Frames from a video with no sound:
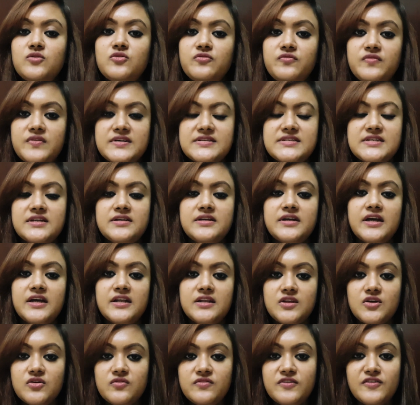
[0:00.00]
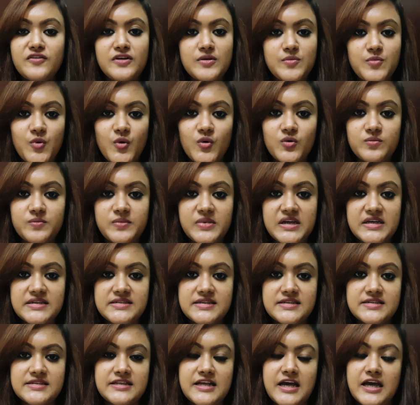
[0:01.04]
to visit any of the remote
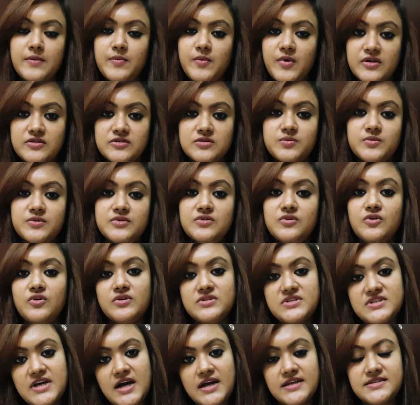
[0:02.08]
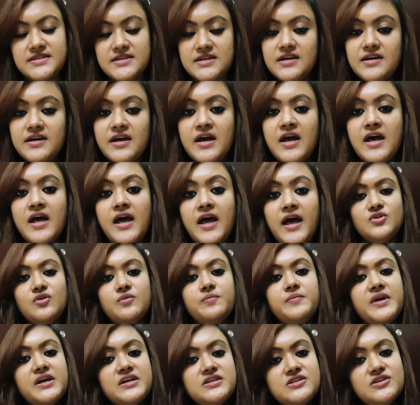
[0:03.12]
places like Bandarbhan or Shazek. So
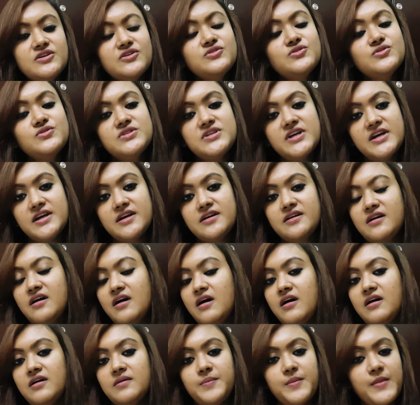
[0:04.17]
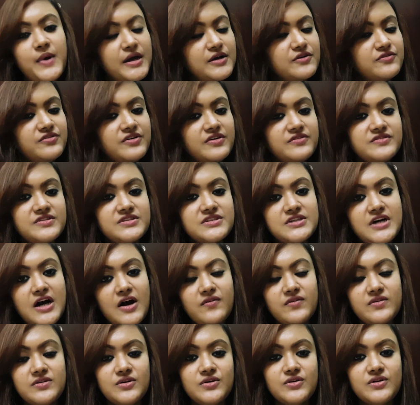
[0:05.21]
make sure to take microfiber
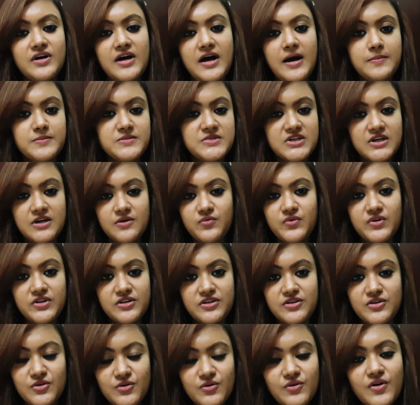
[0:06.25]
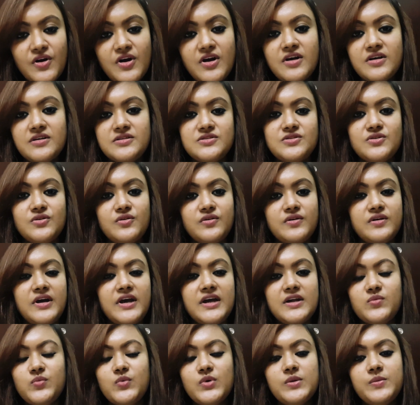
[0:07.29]
towel or gamcha with you, so
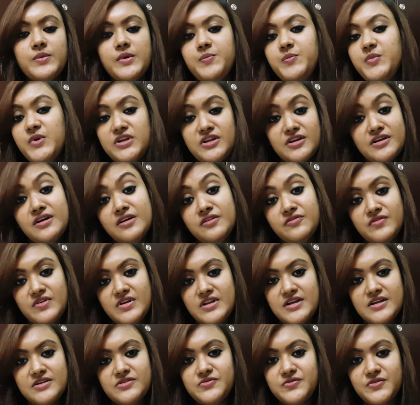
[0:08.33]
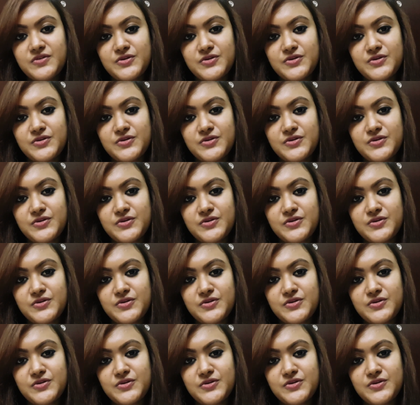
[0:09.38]
it will be pretty convenient for